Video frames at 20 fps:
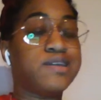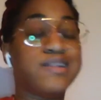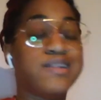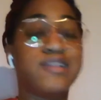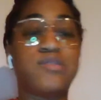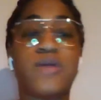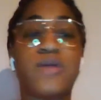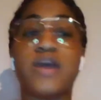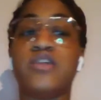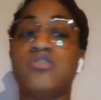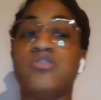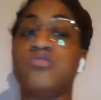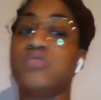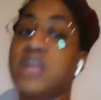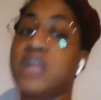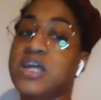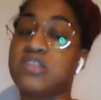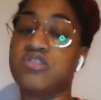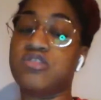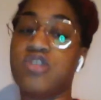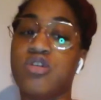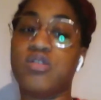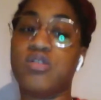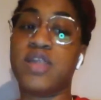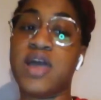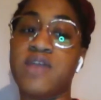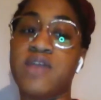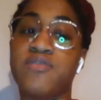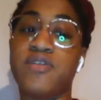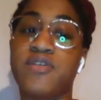That's why I do like to go
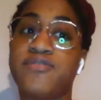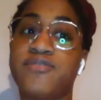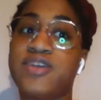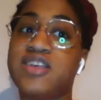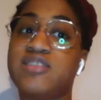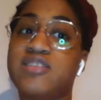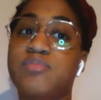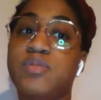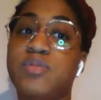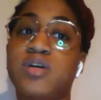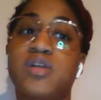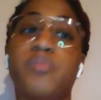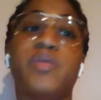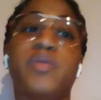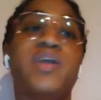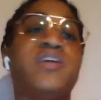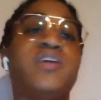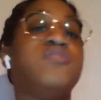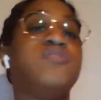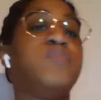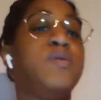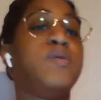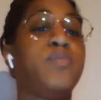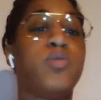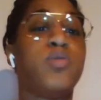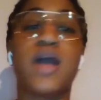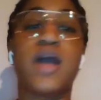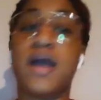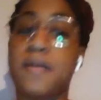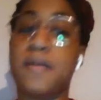live on Facebook, because people
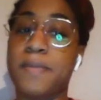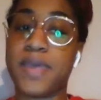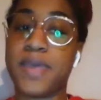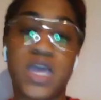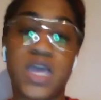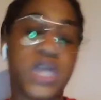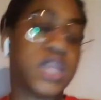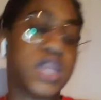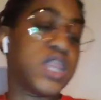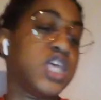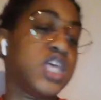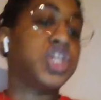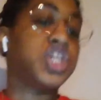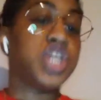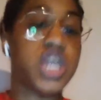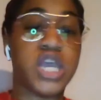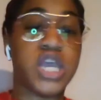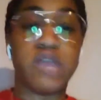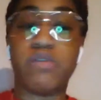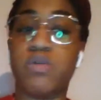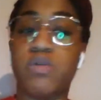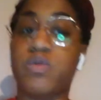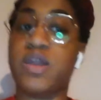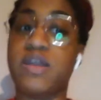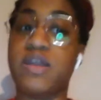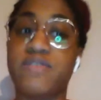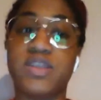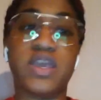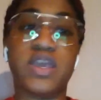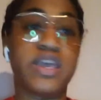comment and they share and
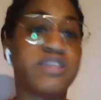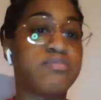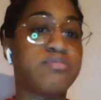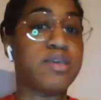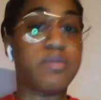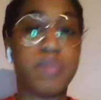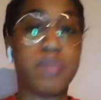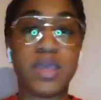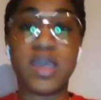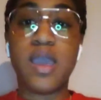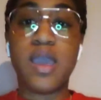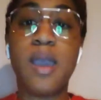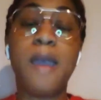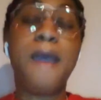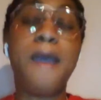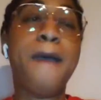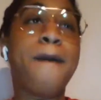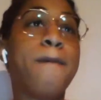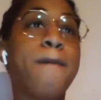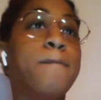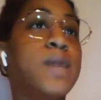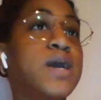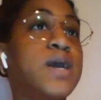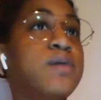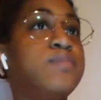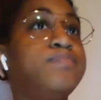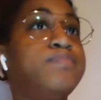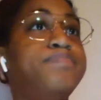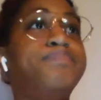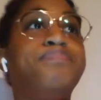whatever the case may be. But
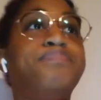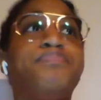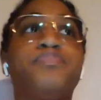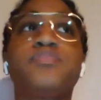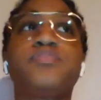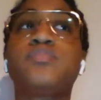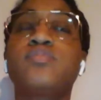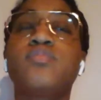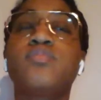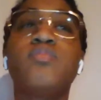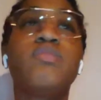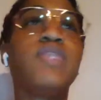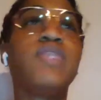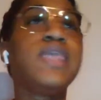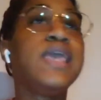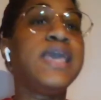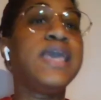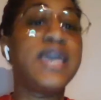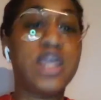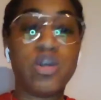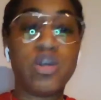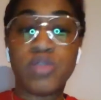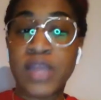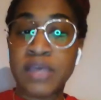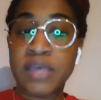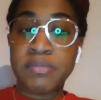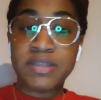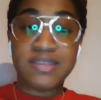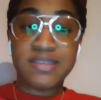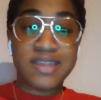it don't
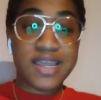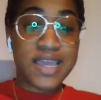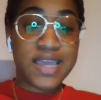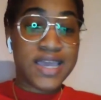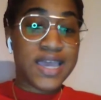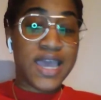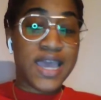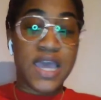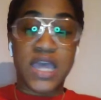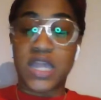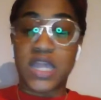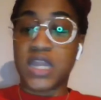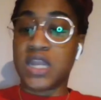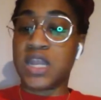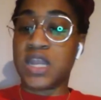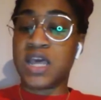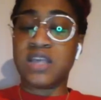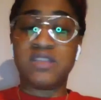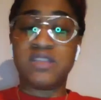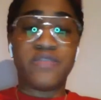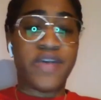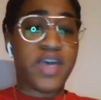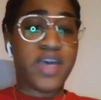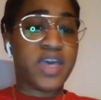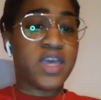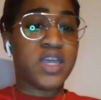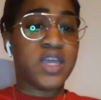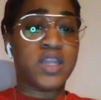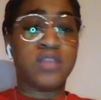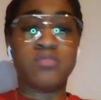like me today, and that's
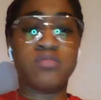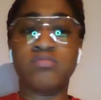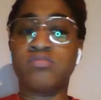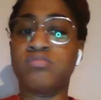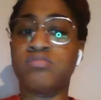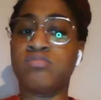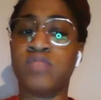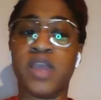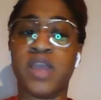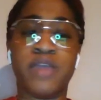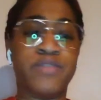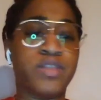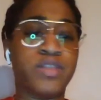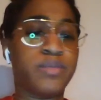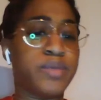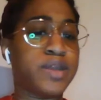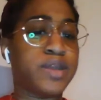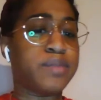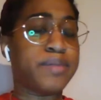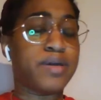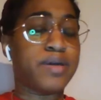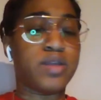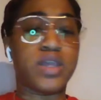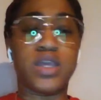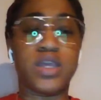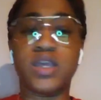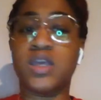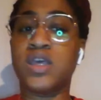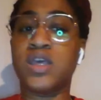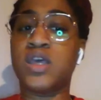fine. Not really worried about
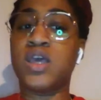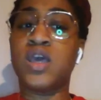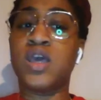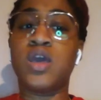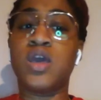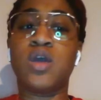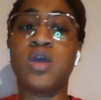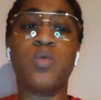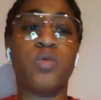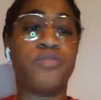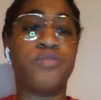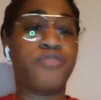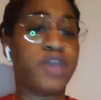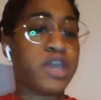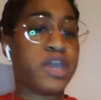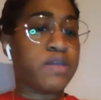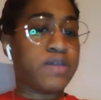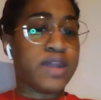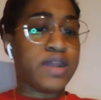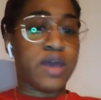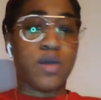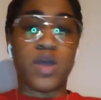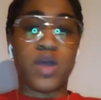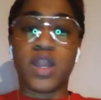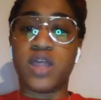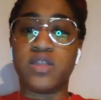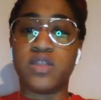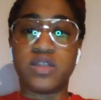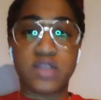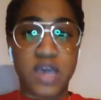it. We'll figure it out
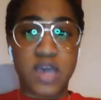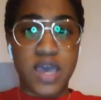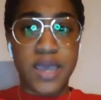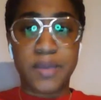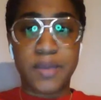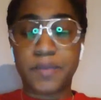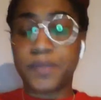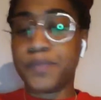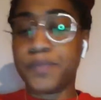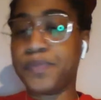another time.